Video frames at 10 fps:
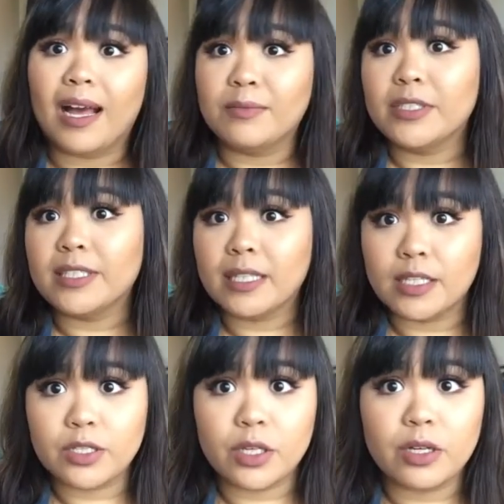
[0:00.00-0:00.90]
I'm just
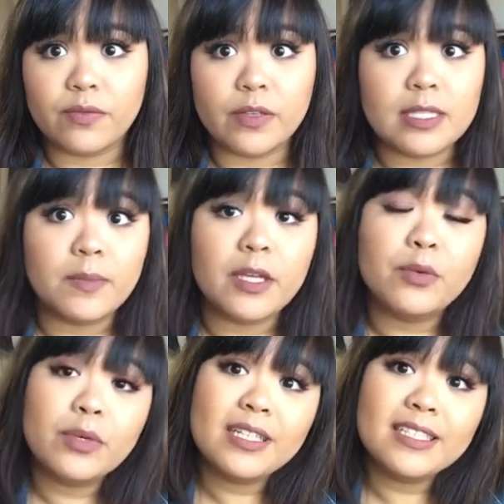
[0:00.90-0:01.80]
gonna start off with
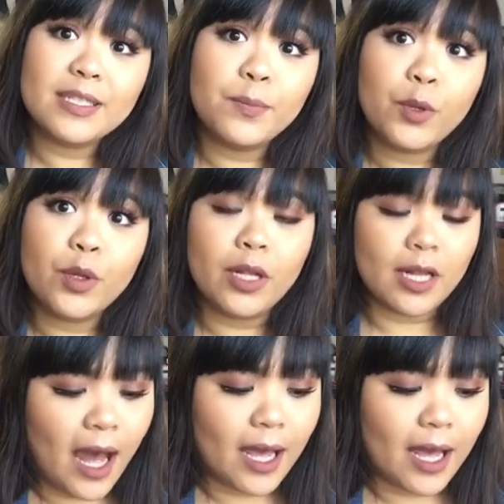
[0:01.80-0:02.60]
something really simple.